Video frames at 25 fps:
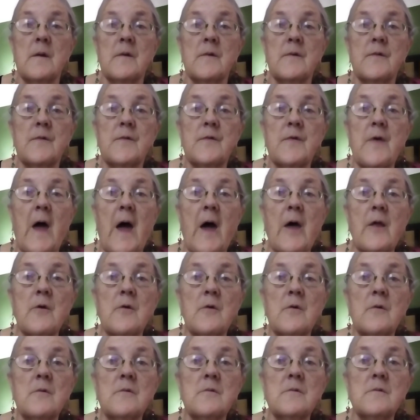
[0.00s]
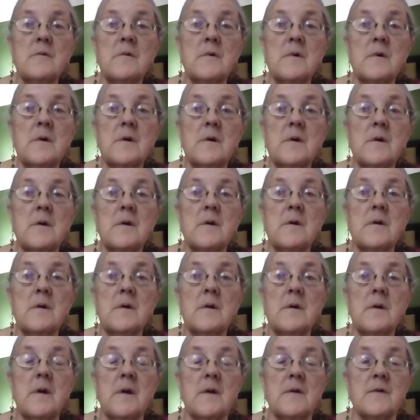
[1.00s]
Saturn
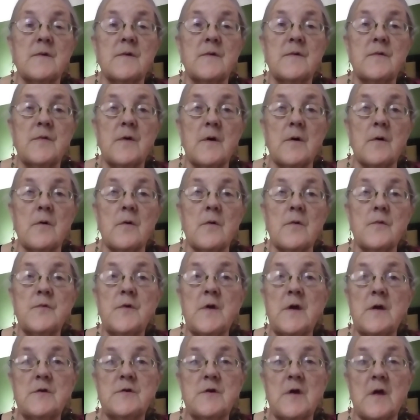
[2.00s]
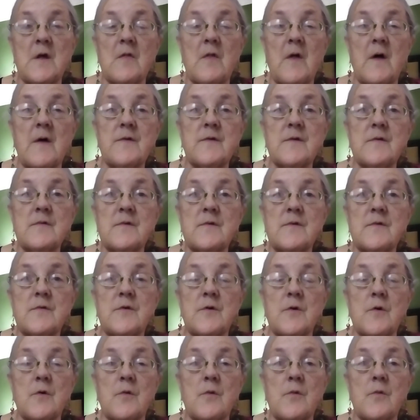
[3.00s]
is still teaching lessons
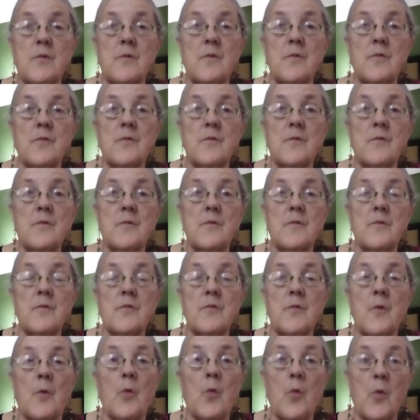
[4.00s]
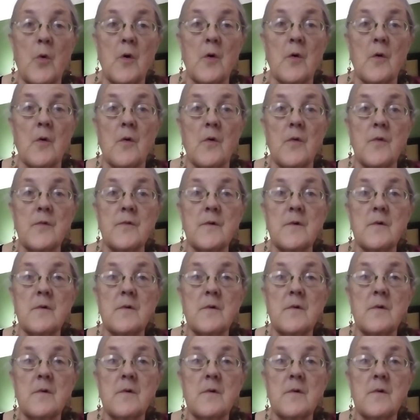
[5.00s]
to the world,